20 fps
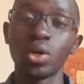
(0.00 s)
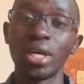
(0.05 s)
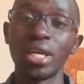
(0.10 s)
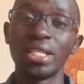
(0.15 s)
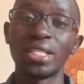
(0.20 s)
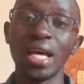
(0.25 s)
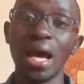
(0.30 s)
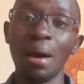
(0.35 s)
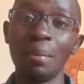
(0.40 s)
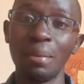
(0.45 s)

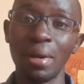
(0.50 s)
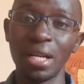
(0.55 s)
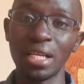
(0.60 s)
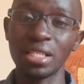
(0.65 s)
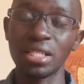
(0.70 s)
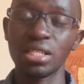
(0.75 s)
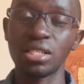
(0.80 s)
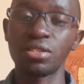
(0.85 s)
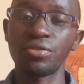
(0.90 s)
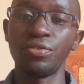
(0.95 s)
get
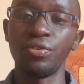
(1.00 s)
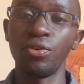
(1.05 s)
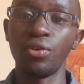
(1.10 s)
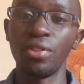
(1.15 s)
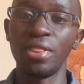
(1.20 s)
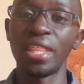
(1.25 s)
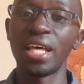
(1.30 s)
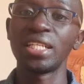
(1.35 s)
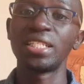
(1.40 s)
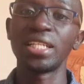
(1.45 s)
armrests for
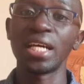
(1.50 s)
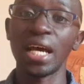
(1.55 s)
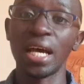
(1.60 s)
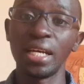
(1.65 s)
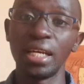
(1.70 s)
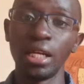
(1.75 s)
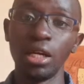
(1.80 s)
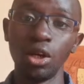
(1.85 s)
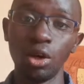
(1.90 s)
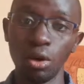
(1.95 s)
that
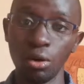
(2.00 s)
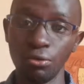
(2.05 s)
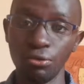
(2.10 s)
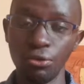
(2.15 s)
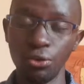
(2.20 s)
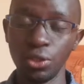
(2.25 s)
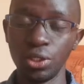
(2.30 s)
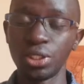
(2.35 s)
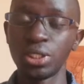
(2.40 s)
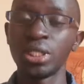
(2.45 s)
added
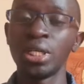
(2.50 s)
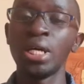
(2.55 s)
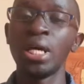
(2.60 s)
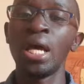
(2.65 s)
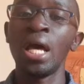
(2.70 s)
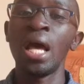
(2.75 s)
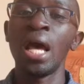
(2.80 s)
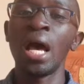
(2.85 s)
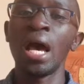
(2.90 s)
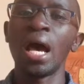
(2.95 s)
comfort.
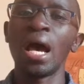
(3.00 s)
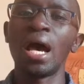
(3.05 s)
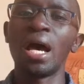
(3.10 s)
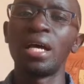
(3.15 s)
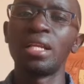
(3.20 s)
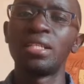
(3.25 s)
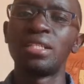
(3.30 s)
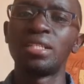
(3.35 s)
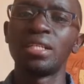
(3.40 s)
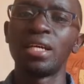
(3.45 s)

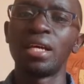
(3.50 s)
At